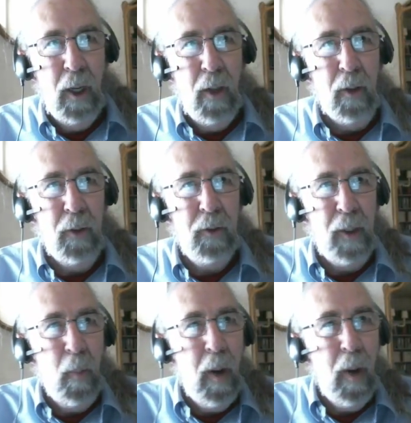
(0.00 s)
that
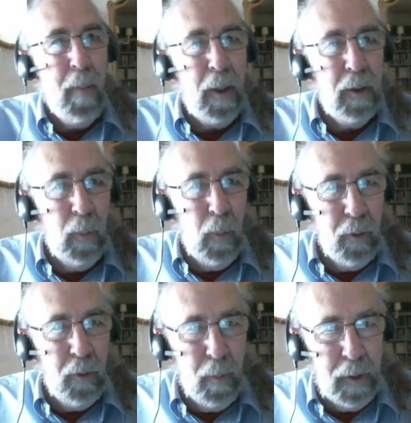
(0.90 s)
somewhere back
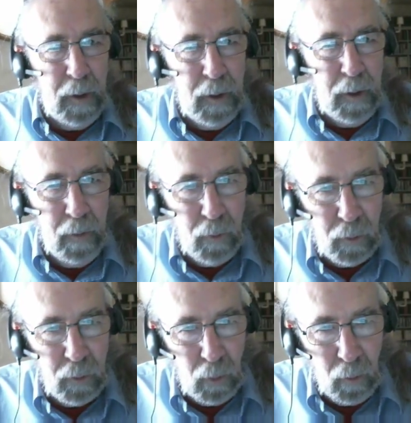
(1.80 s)
towards the beginning of the
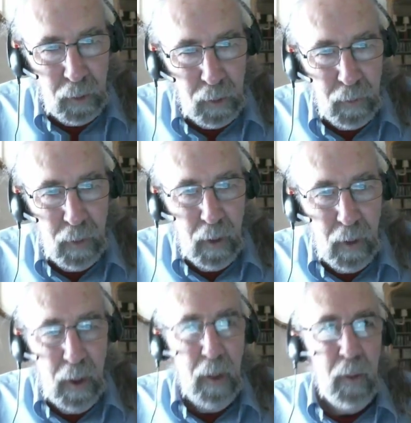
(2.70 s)
story,
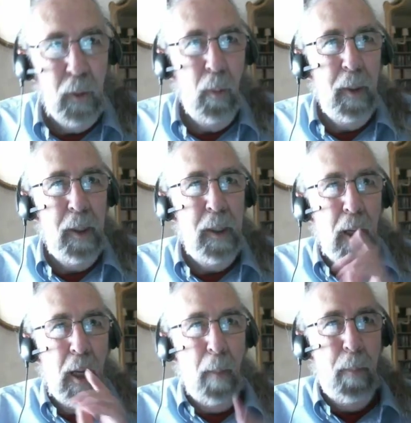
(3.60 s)
there will be
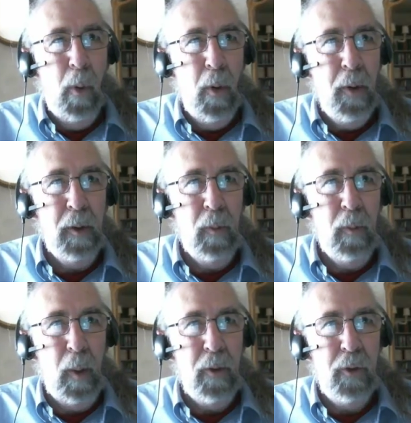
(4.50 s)
a point at
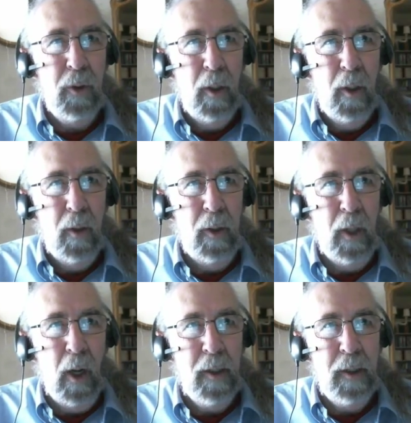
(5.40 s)
which the
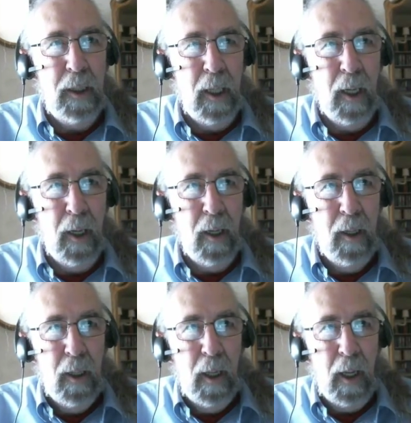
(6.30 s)
idea
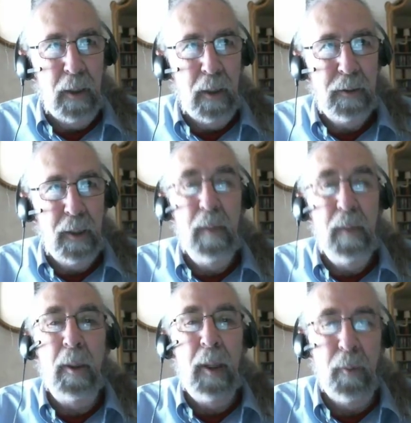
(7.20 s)
suddenly
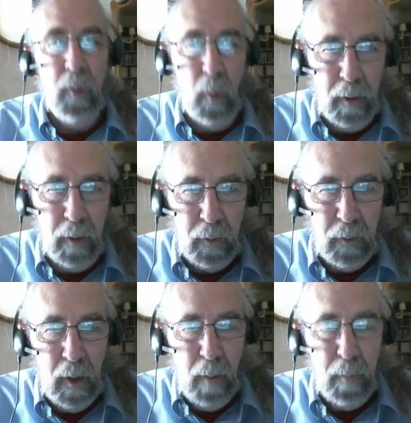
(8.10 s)
becomes relevant
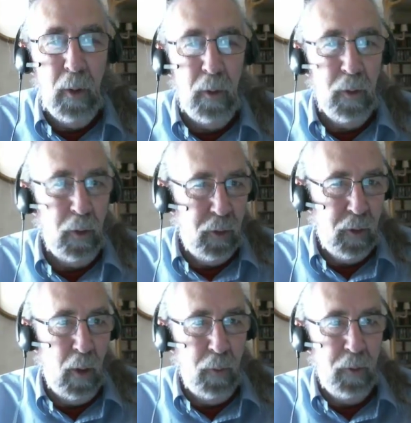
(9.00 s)
because it
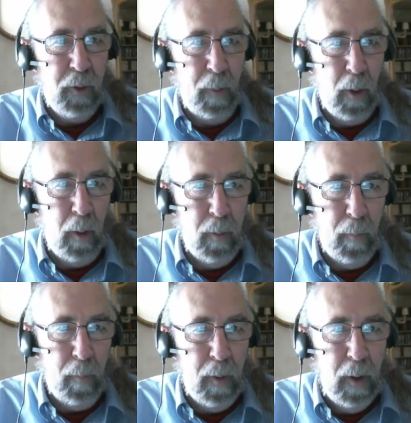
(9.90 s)
solves some
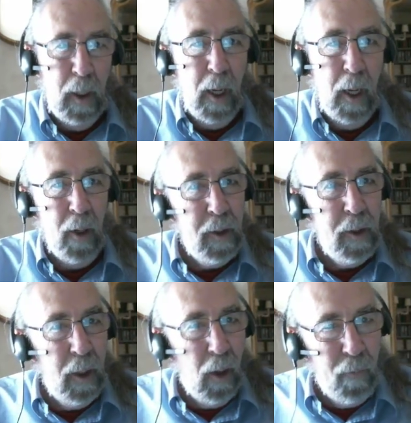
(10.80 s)
problem. An
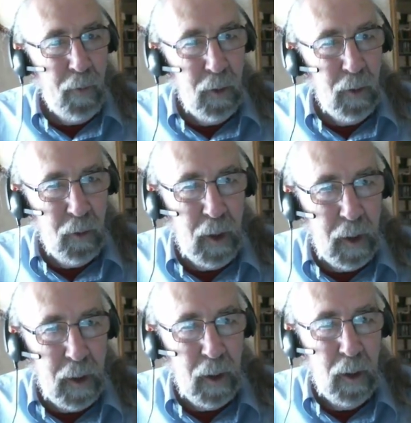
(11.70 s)
idea often is there,